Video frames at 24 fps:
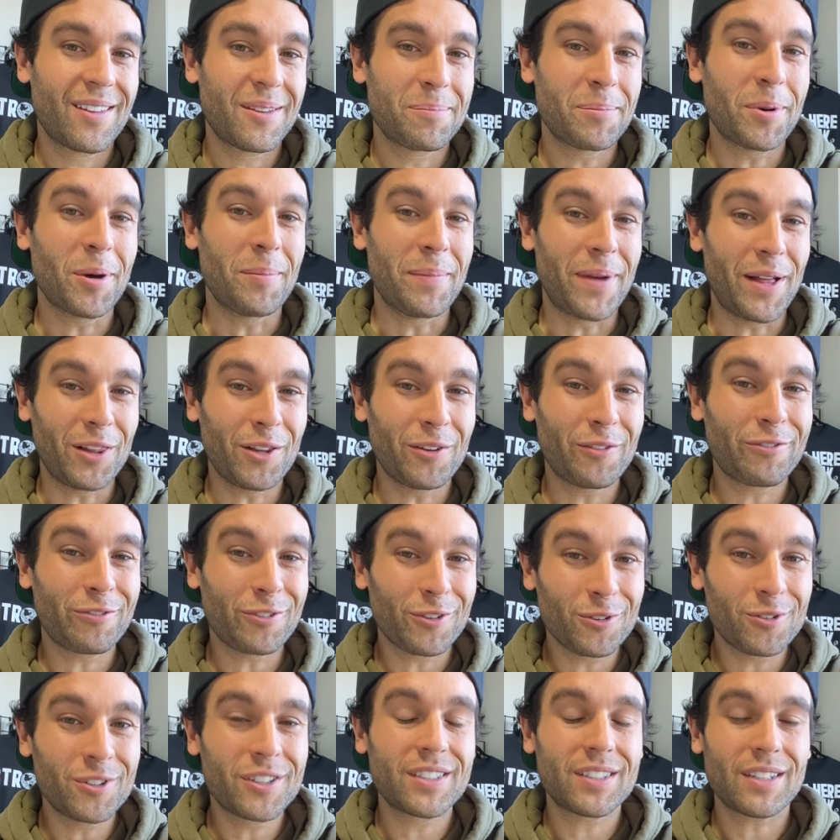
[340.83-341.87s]
pomelo
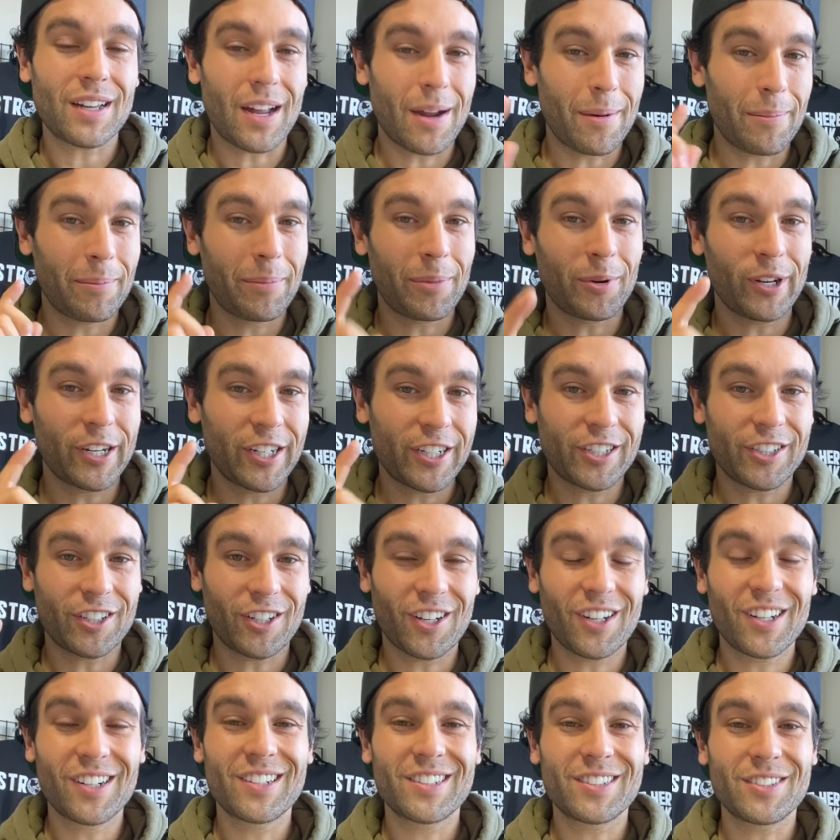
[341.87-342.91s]
fruit, I'm pretty
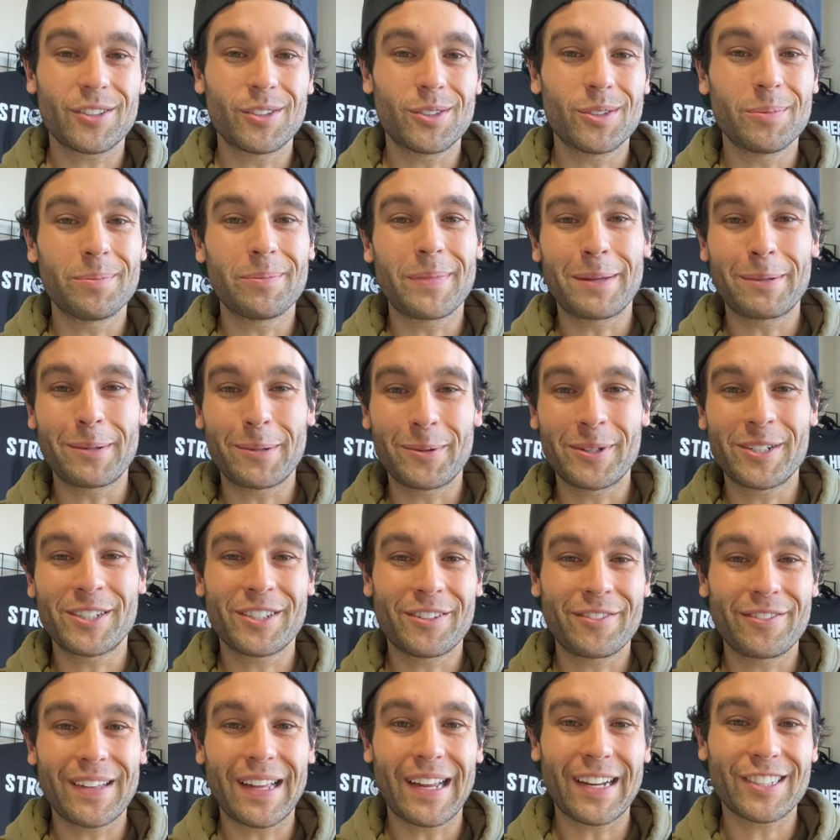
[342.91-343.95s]
sure, so maybe we should
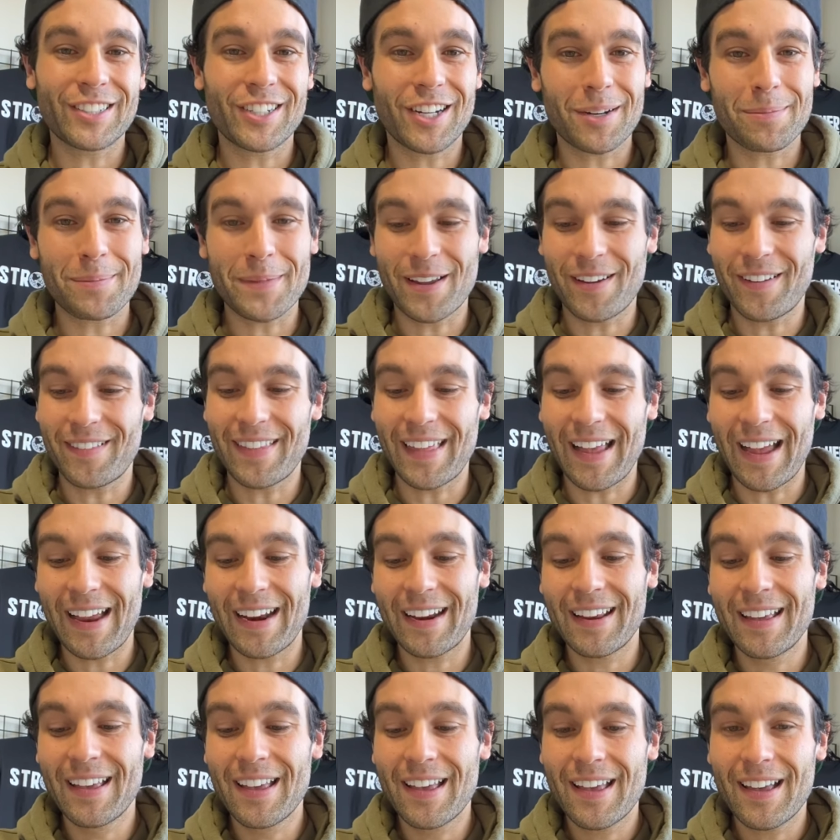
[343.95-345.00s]
fact check me on that.
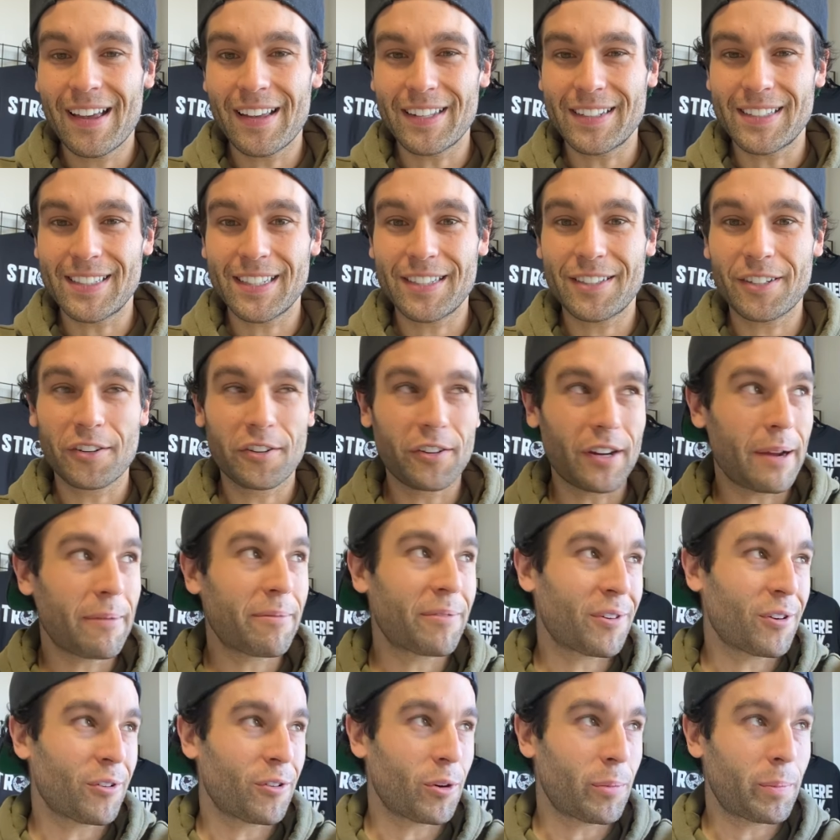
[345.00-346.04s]
It's either
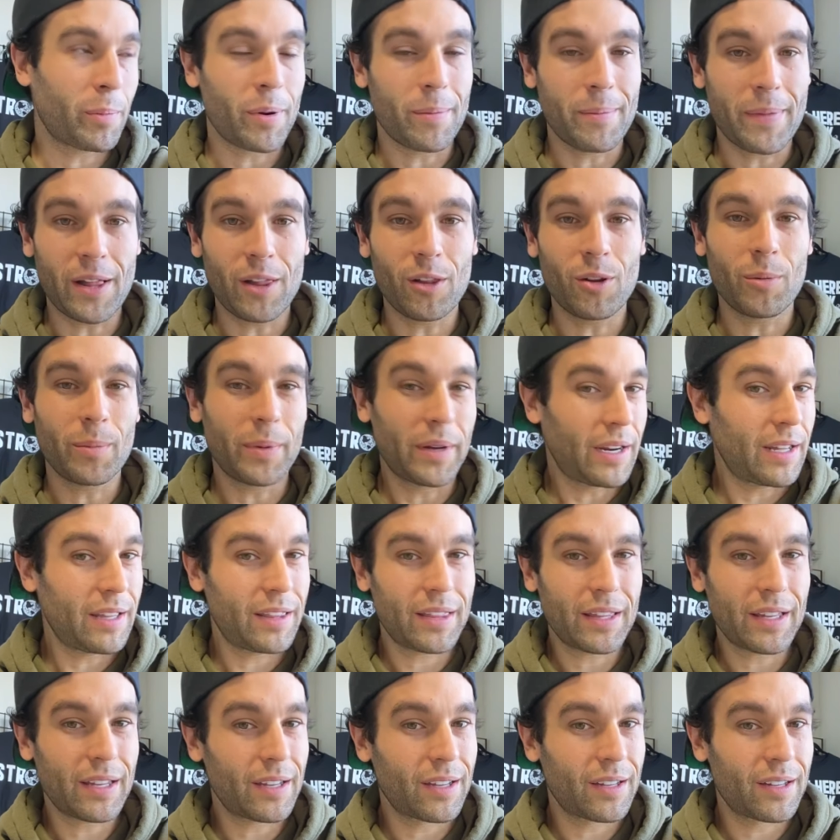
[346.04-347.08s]
grapefruit or pomelo, but I
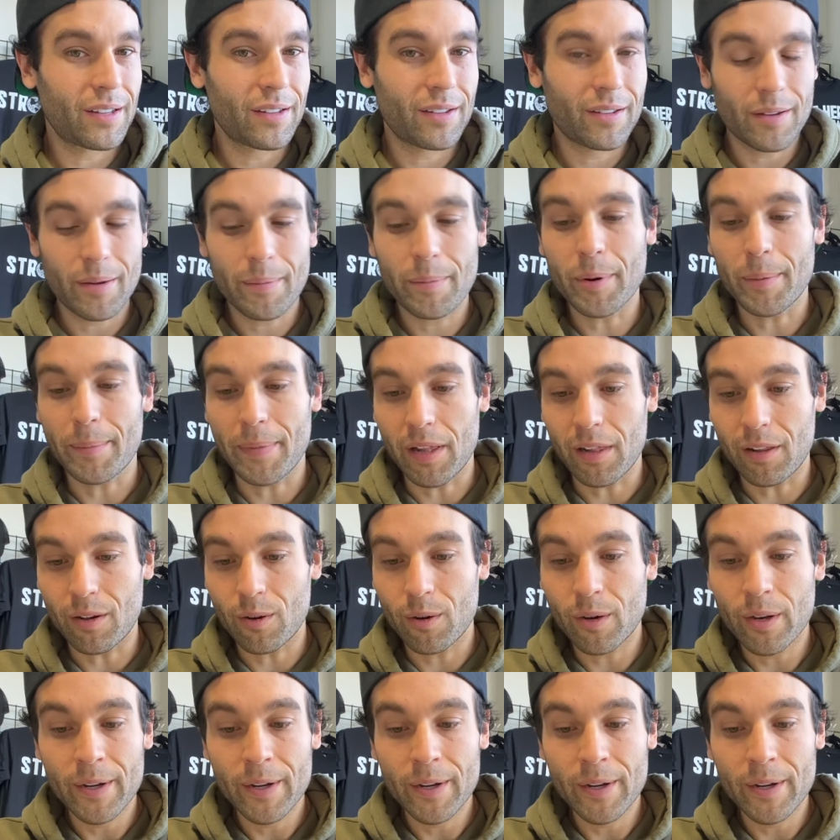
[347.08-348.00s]
think pomelo.